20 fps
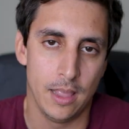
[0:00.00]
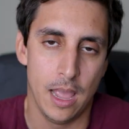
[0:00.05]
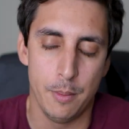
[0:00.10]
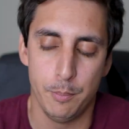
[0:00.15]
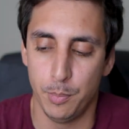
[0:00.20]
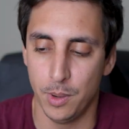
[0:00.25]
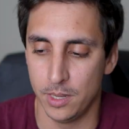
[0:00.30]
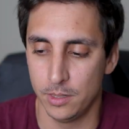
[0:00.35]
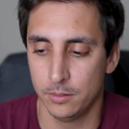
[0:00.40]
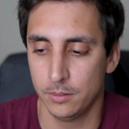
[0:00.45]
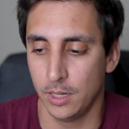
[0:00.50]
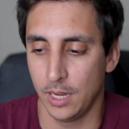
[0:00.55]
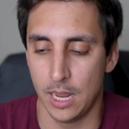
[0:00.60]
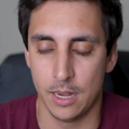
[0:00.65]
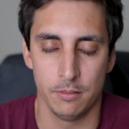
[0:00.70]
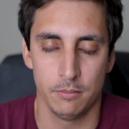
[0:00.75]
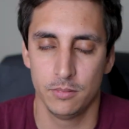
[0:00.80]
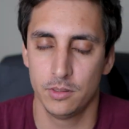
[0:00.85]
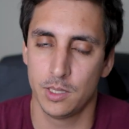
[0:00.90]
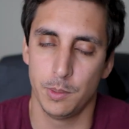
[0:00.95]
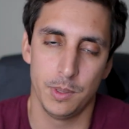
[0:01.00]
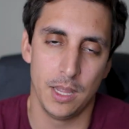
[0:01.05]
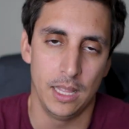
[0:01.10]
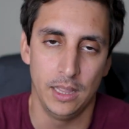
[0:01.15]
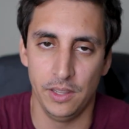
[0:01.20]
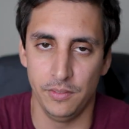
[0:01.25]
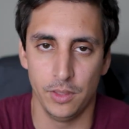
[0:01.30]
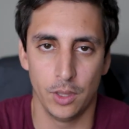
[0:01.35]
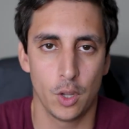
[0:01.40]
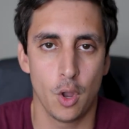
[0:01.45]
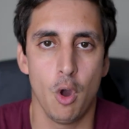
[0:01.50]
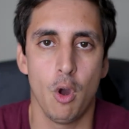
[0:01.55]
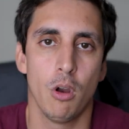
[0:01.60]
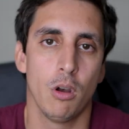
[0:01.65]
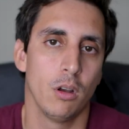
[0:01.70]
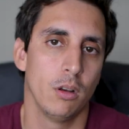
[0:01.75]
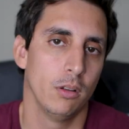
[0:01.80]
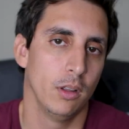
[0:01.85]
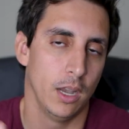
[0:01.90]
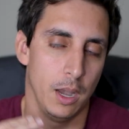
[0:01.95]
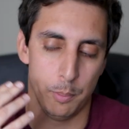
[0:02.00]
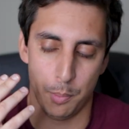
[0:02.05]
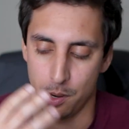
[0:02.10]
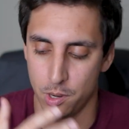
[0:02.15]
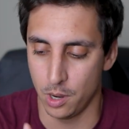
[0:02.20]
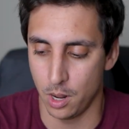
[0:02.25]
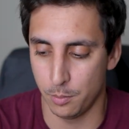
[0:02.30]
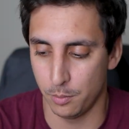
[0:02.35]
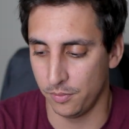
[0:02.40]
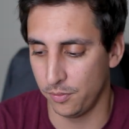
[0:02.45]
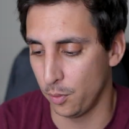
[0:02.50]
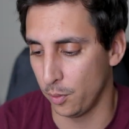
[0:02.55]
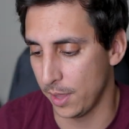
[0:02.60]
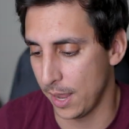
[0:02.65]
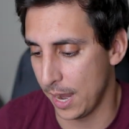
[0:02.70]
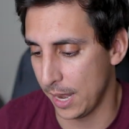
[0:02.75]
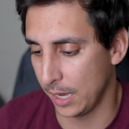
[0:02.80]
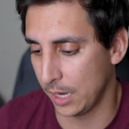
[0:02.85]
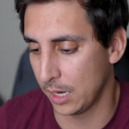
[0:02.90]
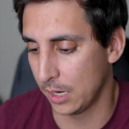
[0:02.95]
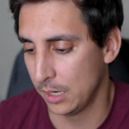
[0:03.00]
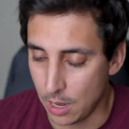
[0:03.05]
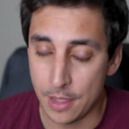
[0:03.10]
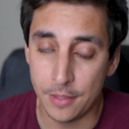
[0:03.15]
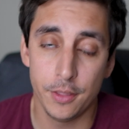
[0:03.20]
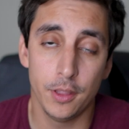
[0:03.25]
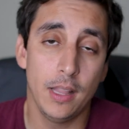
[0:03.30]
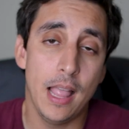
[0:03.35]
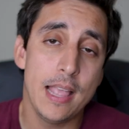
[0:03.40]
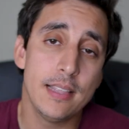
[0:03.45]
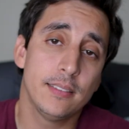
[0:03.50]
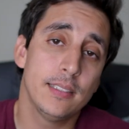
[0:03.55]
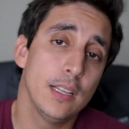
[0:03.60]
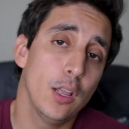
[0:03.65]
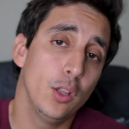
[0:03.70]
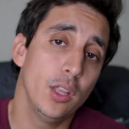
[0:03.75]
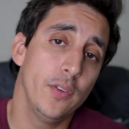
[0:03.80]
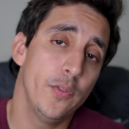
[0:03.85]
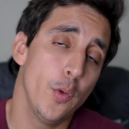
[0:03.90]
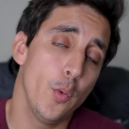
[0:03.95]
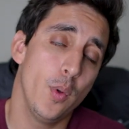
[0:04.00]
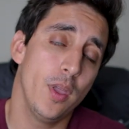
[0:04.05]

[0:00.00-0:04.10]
that, but again, something I leave in the car and I put it on before the hike. And the last thing I'll leave you